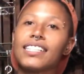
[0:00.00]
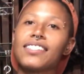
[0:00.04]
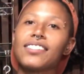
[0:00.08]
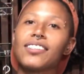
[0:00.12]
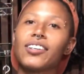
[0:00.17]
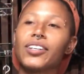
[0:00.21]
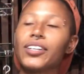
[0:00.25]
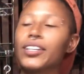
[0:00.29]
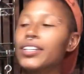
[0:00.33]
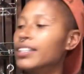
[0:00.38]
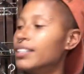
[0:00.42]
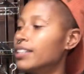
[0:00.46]

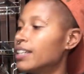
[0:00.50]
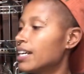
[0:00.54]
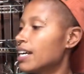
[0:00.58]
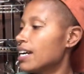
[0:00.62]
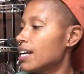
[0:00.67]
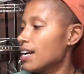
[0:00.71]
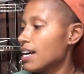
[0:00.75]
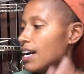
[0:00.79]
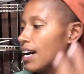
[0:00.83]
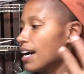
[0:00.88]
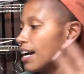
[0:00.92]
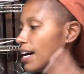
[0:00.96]
So
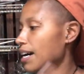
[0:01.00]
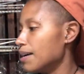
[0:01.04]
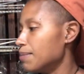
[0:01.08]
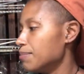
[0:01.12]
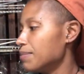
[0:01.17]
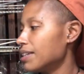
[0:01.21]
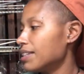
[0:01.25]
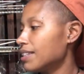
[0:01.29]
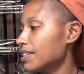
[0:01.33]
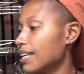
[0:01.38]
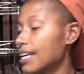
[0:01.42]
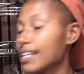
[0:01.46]

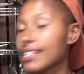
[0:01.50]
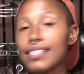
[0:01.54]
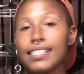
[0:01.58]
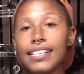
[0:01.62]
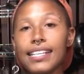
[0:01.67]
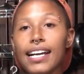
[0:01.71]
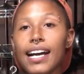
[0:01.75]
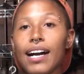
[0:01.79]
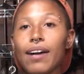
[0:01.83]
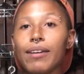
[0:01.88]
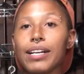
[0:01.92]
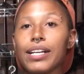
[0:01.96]
let's see
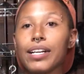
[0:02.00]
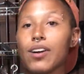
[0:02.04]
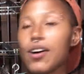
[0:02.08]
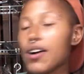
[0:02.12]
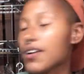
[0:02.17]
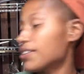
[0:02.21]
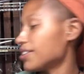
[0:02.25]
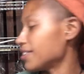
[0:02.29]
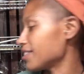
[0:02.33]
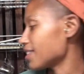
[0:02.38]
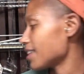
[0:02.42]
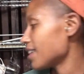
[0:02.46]
how it
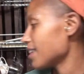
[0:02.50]
goes.